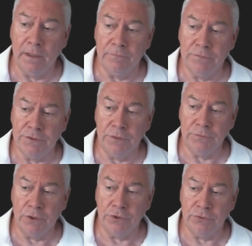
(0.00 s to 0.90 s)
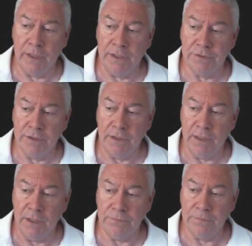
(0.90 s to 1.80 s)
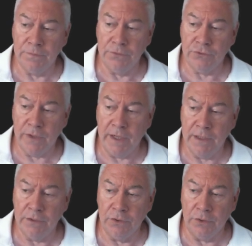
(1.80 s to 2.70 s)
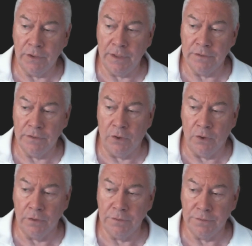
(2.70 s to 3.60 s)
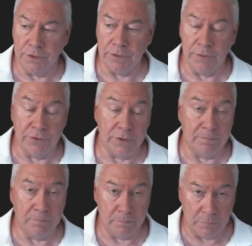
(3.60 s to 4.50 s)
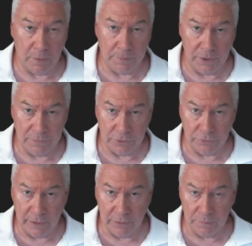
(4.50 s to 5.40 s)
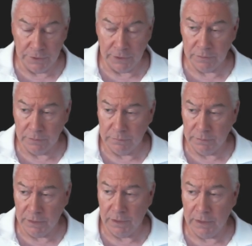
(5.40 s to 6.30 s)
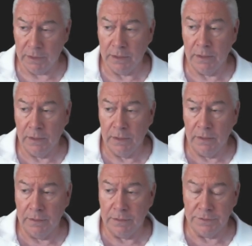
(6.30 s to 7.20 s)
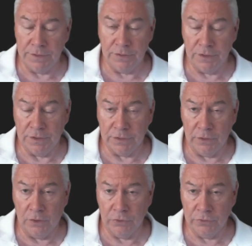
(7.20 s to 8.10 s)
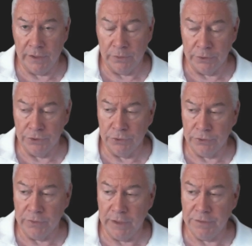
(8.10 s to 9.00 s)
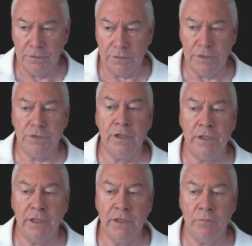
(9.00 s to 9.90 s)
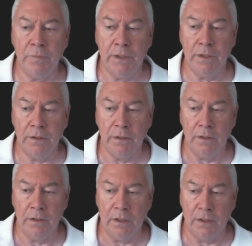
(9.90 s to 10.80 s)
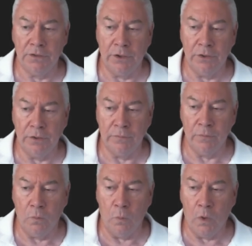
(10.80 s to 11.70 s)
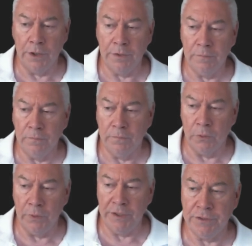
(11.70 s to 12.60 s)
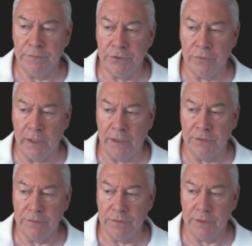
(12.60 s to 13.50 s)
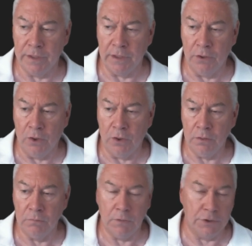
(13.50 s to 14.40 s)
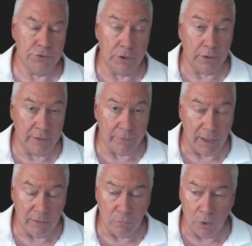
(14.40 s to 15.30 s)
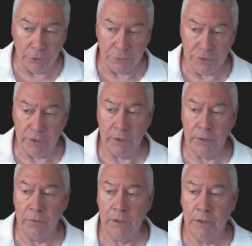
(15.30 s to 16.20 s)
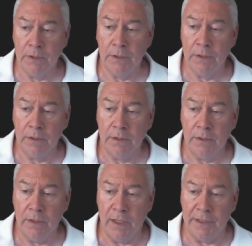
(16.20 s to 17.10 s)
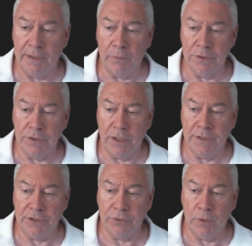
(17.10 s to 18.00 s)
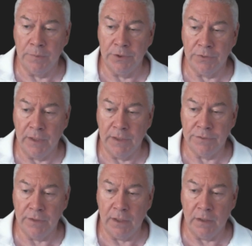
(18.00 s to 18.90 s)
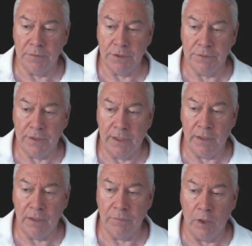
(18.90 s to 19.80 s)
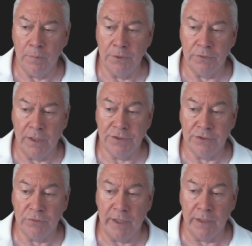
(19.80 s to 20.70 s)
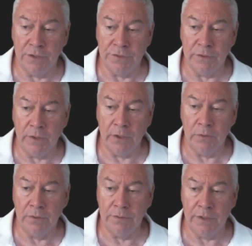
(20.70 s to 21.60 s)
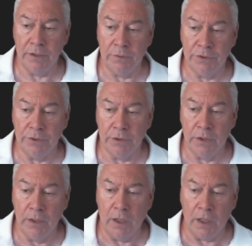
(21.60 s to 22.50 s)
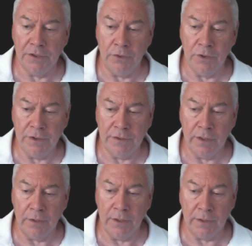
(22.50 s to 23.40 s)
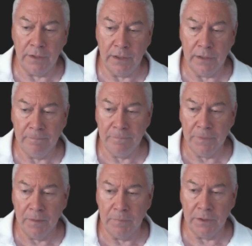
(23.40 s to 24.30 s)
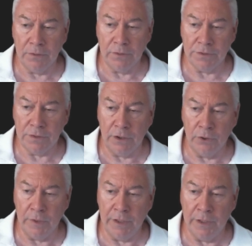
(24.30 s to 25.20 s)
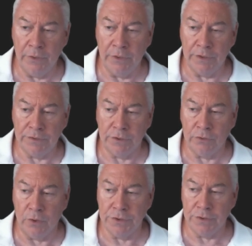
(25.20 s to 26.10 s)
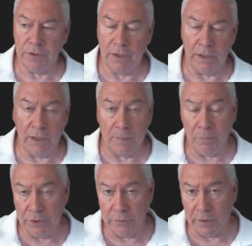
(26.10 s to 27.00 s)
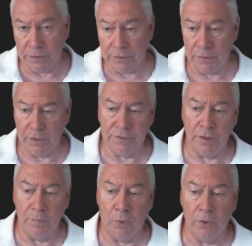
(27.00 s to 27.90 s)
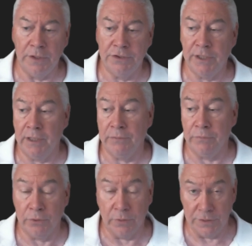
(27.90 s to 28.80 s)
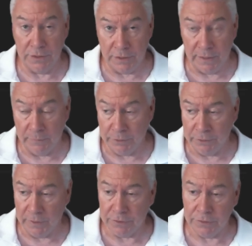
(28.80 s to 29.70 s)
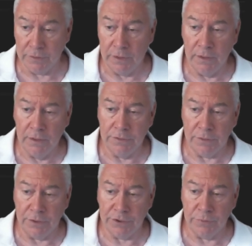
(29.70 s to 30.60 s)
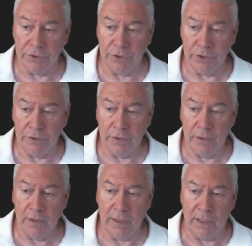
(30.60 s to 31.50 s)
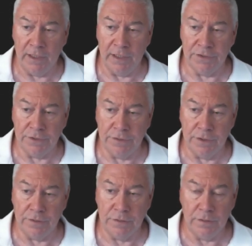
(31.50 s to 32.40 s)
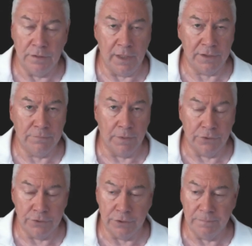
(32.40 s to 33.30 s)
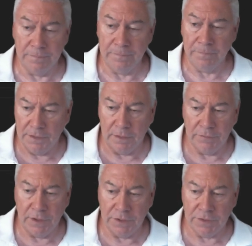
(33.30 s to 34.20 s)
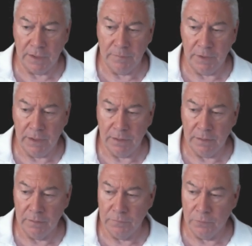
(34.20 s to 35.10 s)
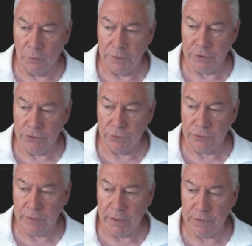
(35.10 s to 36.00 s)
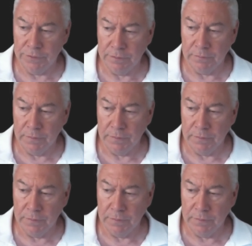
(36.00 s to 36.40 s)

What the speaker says: Self.trades if trade.isLong. So there is a property of the trade object in here that says that it's a long trade or a short trade. So this is going to give me a total of 1 for of the trades that are long. I should only ever have 1 or 0, and that will assign that to open trades. And I'm just saying if open trades is greater than 0, then return. I don't need to go down here because I already know that it's a cross in the upward direction. There's no point in checking for a cross in the downward direction. So I just return and it exits this next function. And then I've done the same here for the short trades.